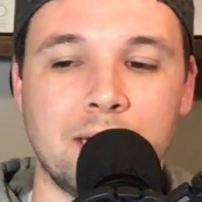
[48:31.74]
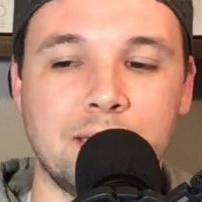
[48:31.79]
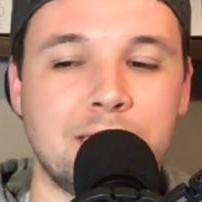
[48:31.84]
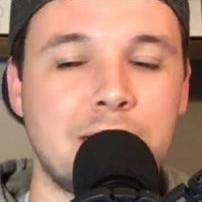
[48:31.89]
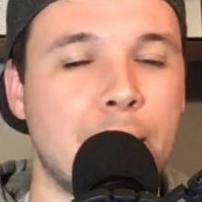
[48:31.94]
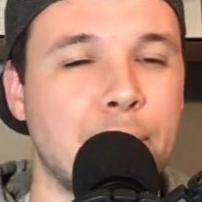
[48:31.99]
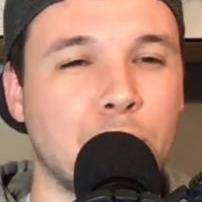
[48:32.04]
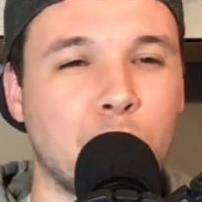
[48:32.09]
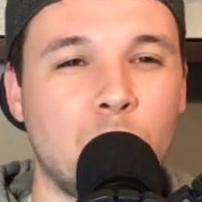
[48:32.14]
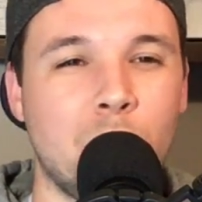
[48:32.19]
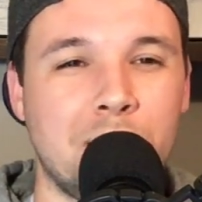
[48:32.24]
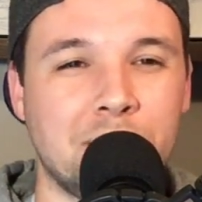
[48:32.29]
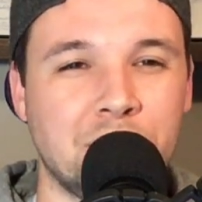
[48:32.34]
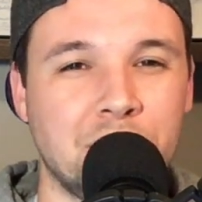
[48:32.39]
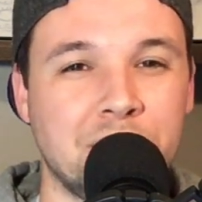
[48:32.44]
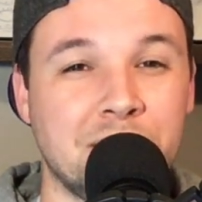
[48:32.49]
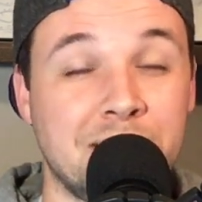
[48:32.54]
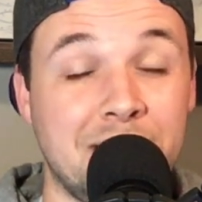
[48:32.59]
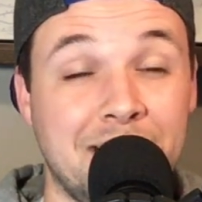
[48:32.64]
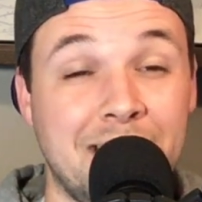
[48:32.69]
depth
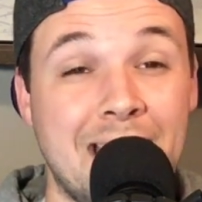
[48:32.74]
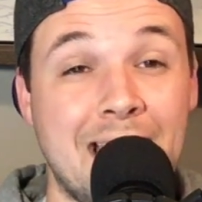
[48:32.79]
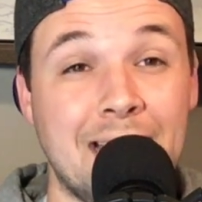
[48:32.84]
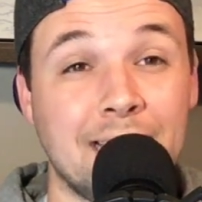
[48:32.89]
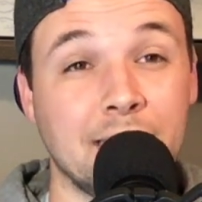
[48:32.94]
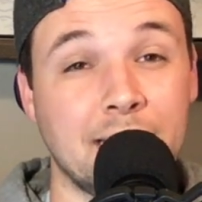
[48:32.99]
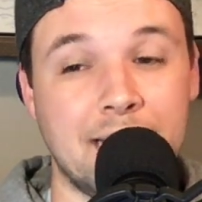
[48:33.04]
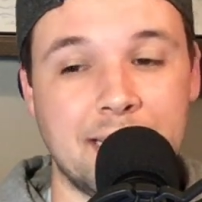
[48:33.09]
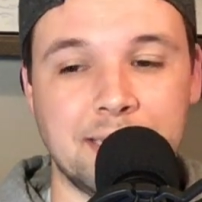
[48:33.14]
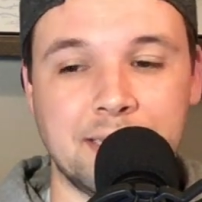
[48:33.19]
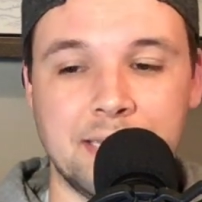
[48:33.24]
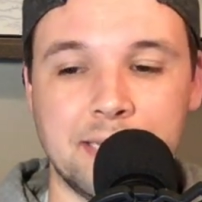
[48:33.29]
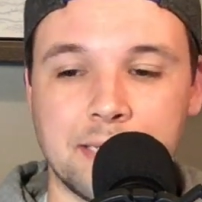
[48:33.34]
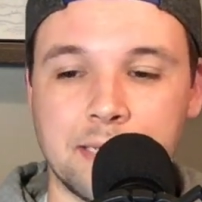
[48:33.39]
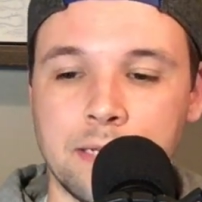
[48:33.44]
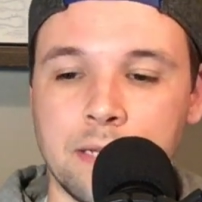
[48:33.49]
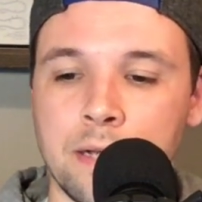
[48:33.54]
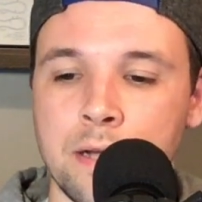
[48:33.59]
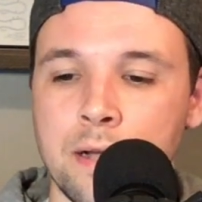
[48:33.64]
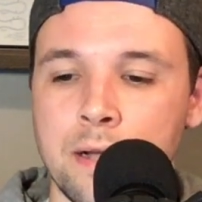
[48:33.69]
questions than they had last
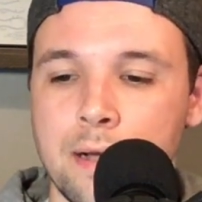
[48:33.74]
season.